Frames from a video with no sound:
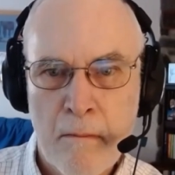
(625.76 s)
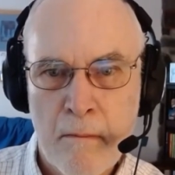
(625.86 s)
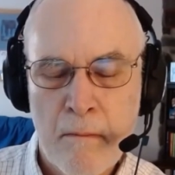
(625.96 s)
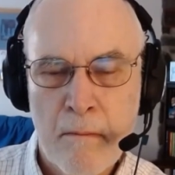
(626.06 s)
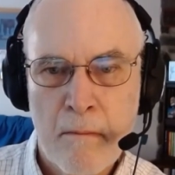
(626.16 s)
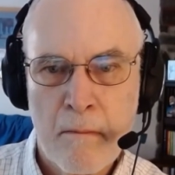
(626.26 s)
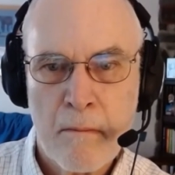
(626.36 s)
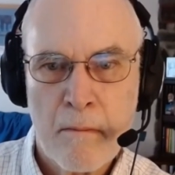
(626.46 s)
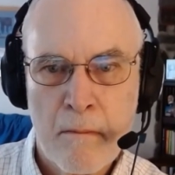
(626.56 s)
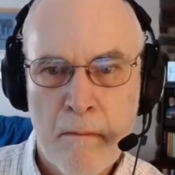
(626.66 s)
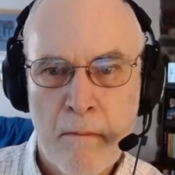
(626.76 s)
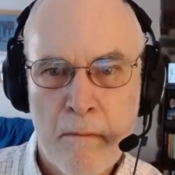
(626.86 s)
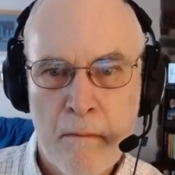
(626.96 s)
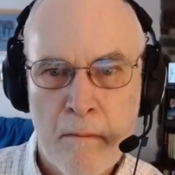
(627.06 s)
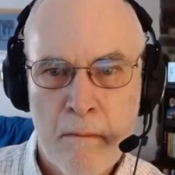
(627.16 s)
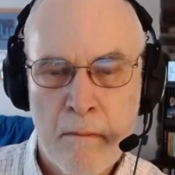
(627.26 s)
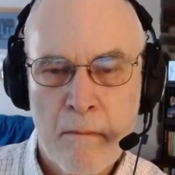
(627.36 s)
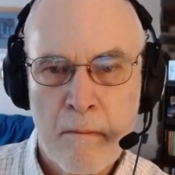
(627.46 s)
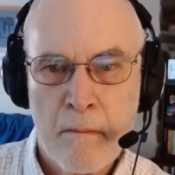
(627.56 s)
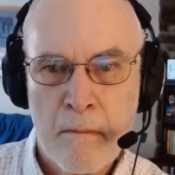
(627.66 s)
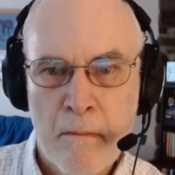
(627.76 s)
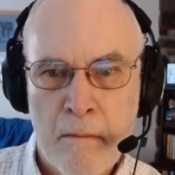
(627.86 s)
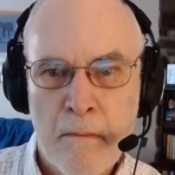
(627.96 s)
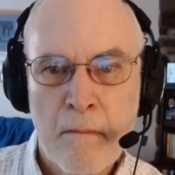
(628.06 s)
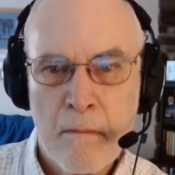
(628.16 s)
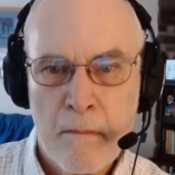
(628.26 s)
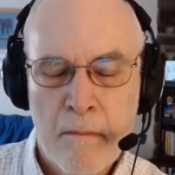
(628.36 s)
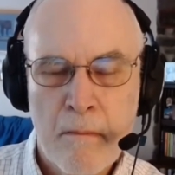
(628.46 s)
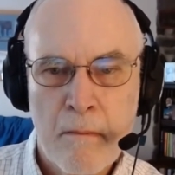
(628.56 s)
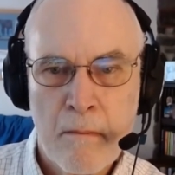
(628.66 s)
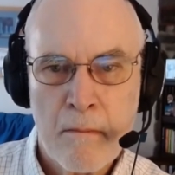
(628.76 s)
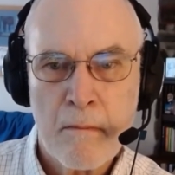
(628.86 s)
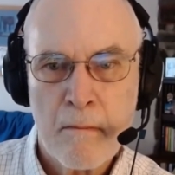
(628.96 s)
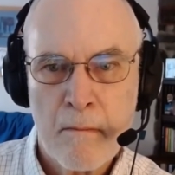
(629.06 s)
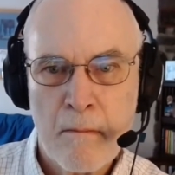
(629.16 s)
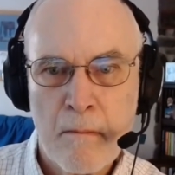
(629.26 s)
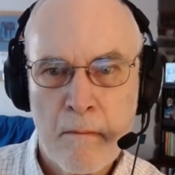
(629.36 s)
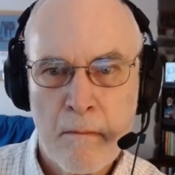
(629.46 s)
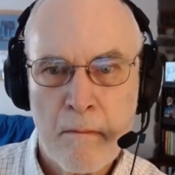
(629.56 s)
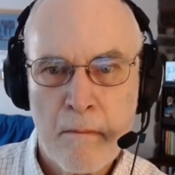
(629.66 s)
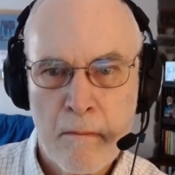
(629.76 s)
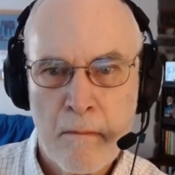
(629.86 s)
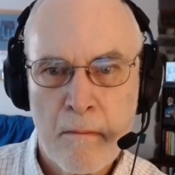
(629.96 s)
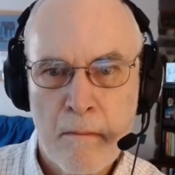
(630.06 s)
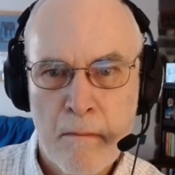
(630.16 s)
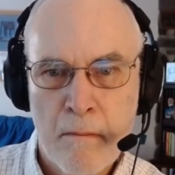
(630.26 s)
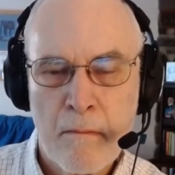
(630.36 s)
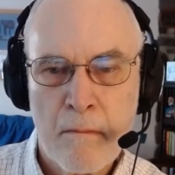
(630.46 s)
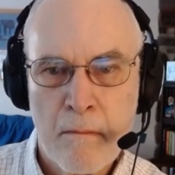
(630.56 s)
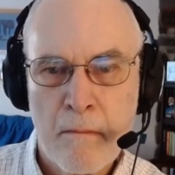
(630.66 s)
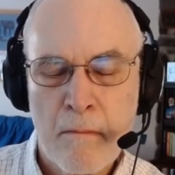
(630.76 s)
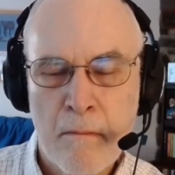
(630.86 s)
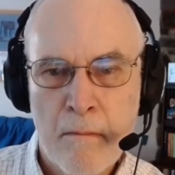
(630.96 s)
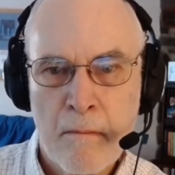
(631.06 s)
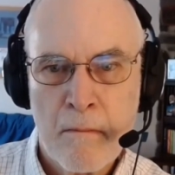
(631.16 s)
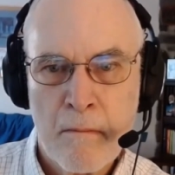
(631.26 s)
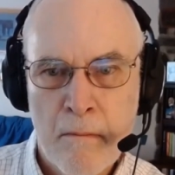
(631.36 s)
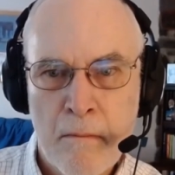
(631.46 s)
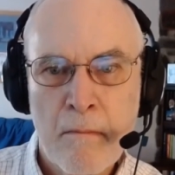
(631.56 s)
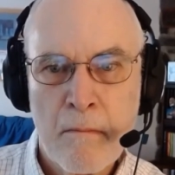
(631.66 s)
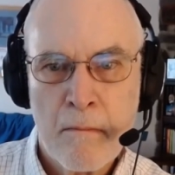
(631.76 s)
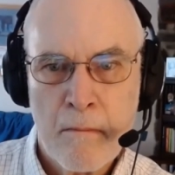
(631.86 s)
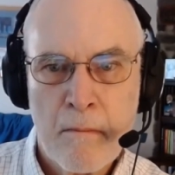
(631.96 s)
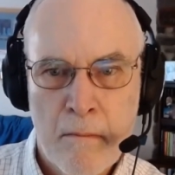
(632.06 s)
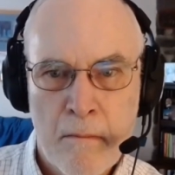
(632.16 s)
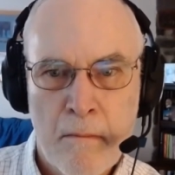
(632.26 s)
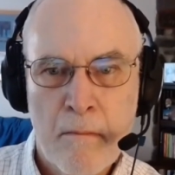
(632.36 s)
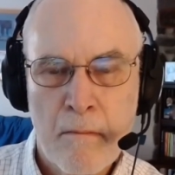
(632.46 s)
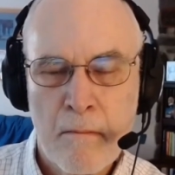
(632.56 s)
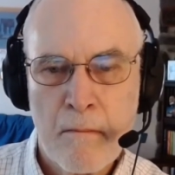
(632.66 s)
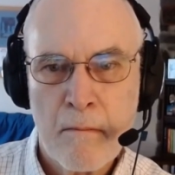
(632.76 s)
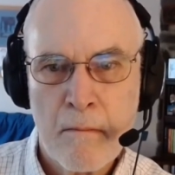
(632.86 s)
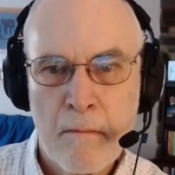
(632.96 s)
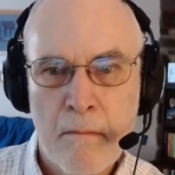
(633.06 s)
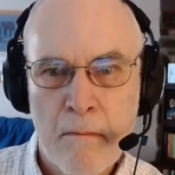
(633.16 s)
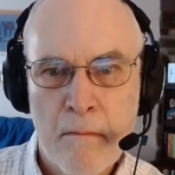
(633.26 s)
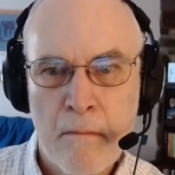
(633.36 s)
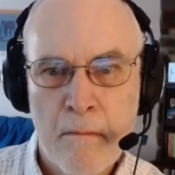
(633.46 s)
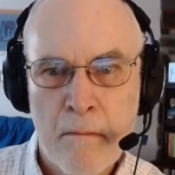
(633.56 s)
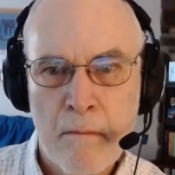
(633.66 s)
The person shown says nothing.